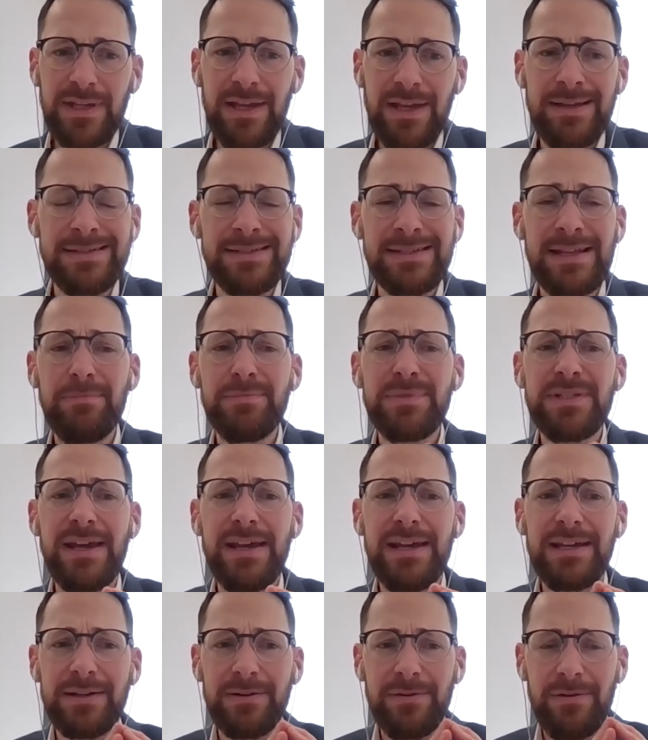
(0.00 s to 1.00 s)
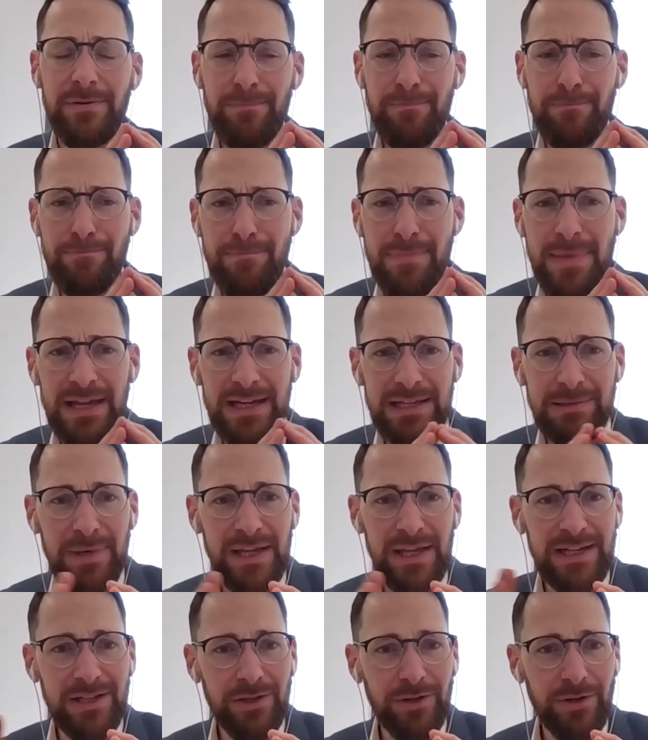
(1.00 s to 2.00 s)
Some take many,
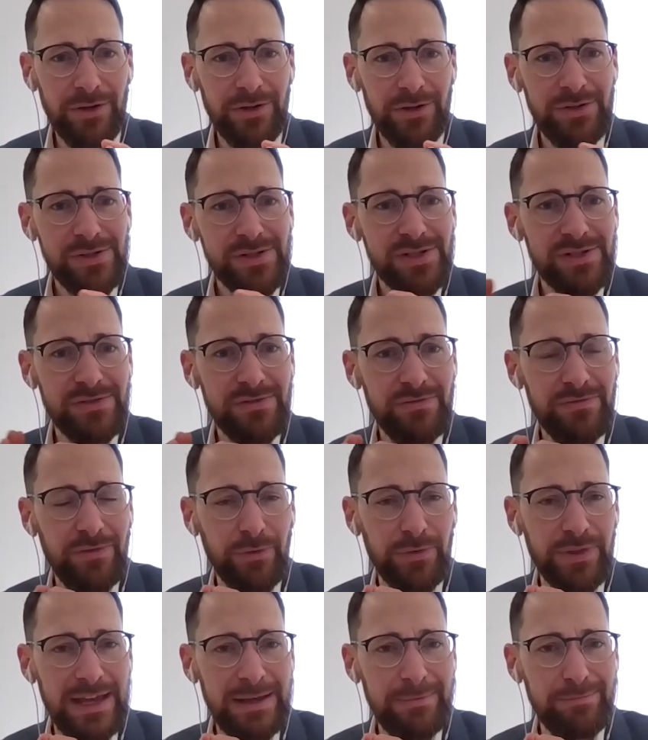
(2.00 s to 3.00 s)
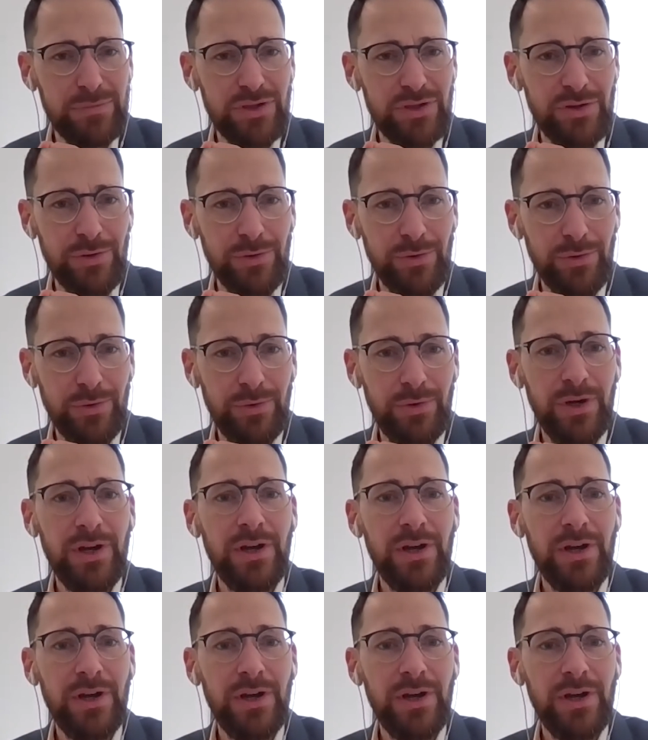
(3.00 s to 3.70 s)
many years for them to,